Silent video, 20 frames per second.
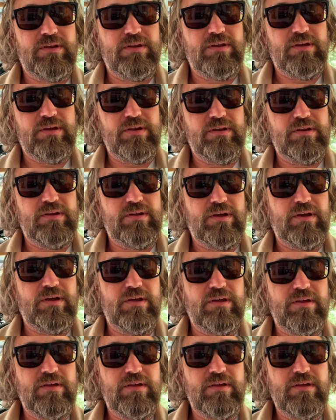And uh,
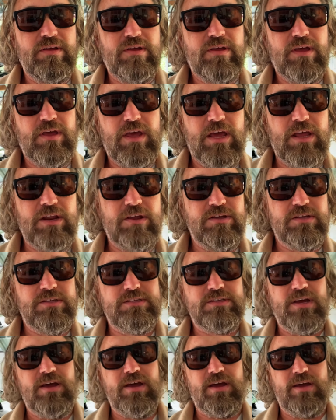had a good
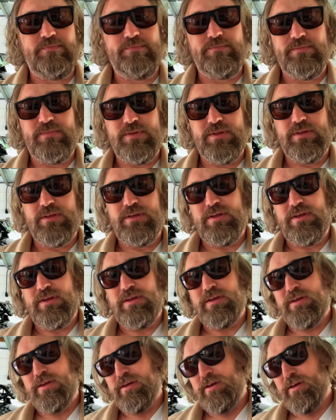time.
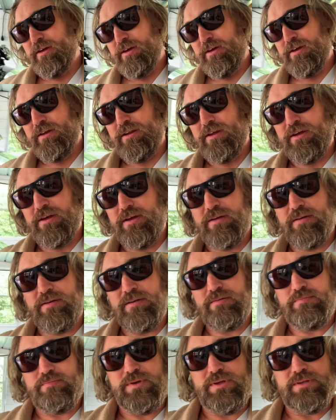And uh,
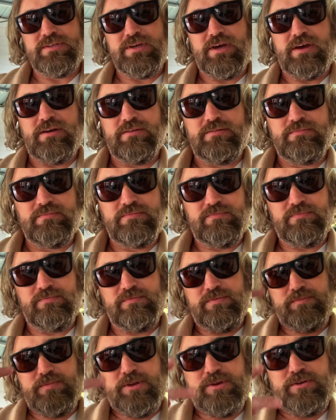peace out
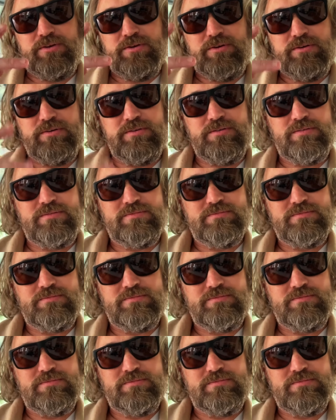from the dude.